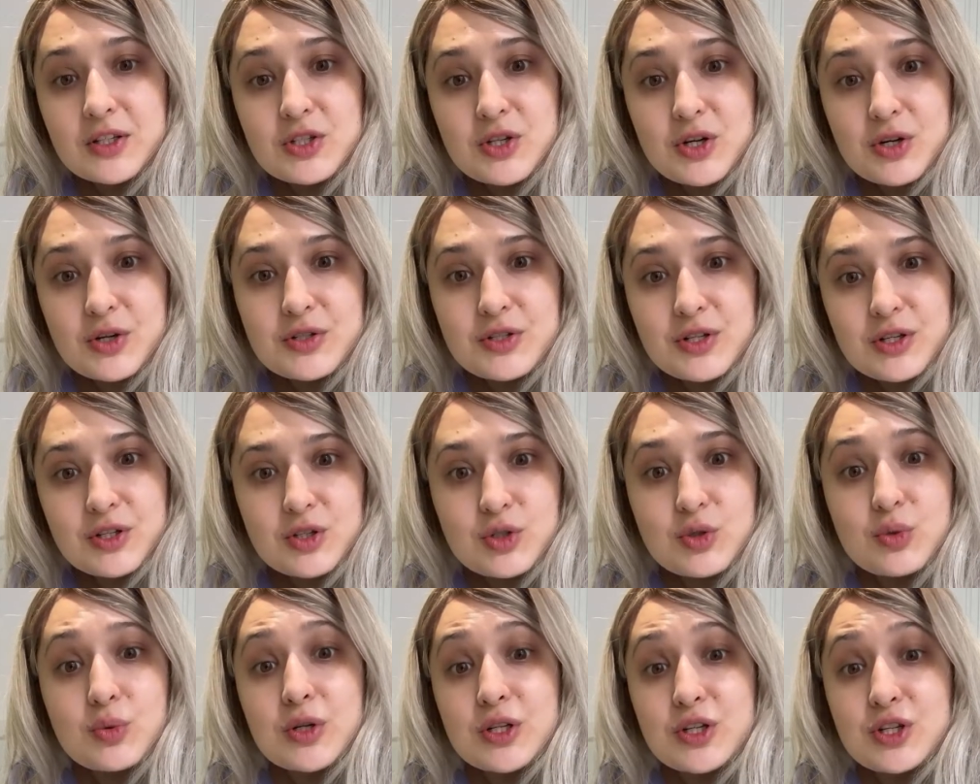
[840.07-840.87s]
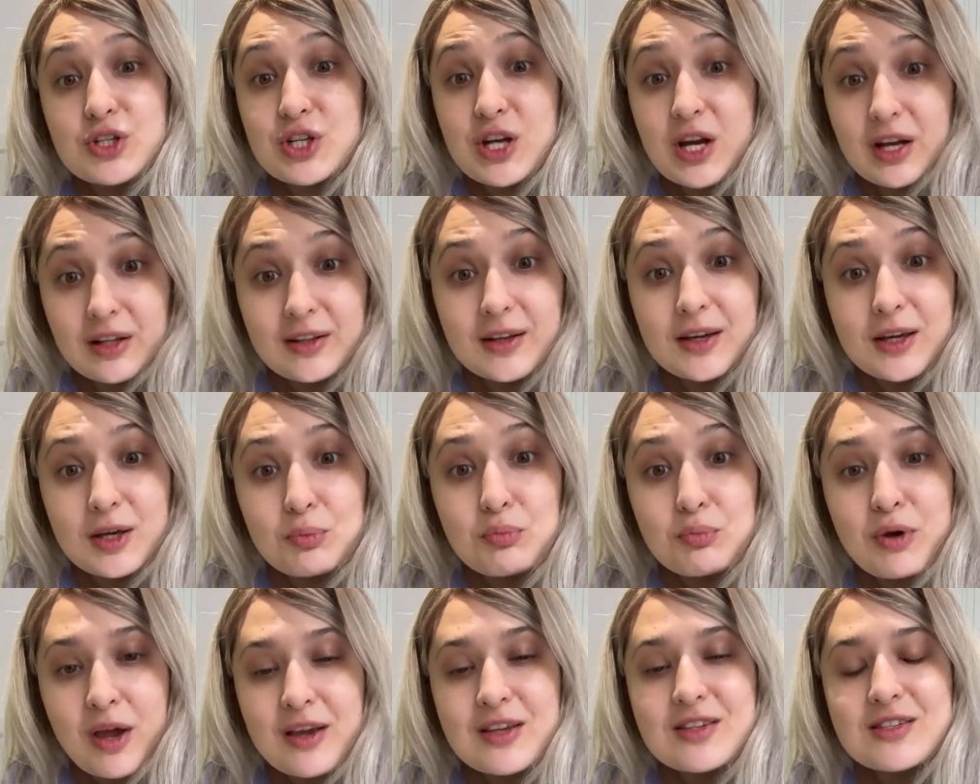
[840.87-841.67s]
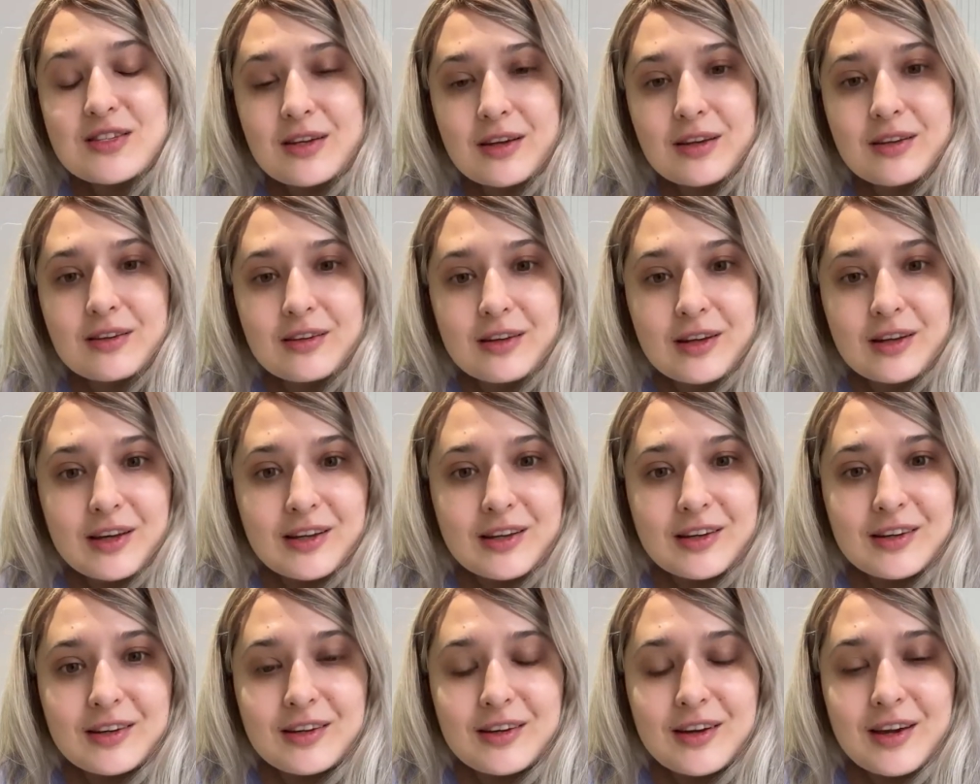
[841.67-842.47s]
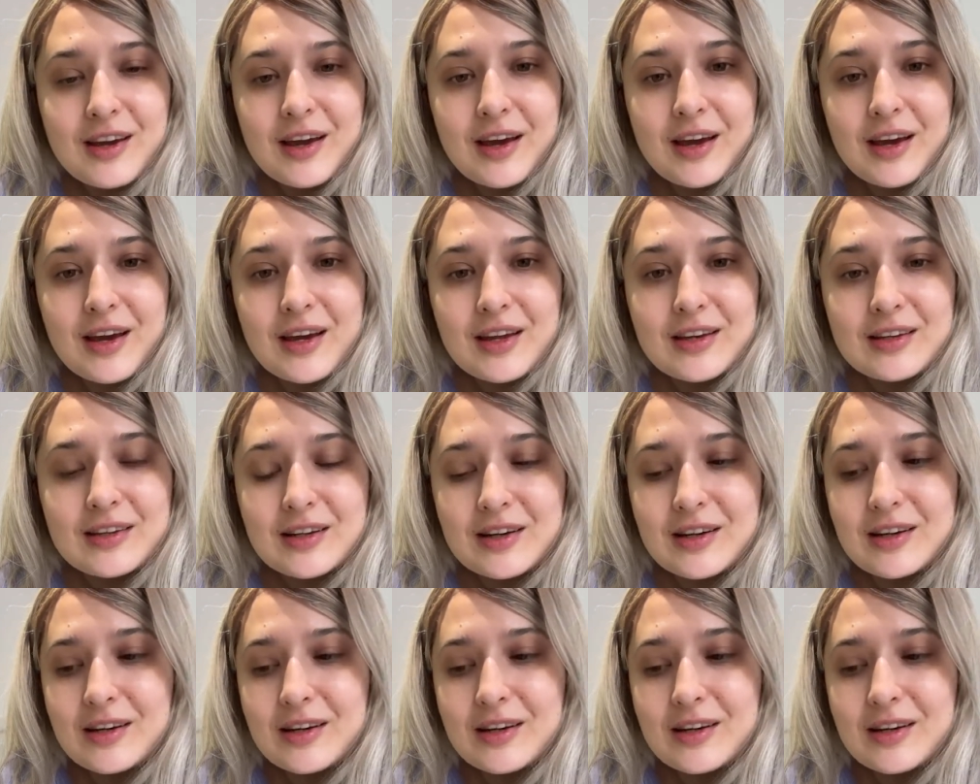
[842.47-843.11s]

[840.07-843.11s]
turns into a jelly, basically. And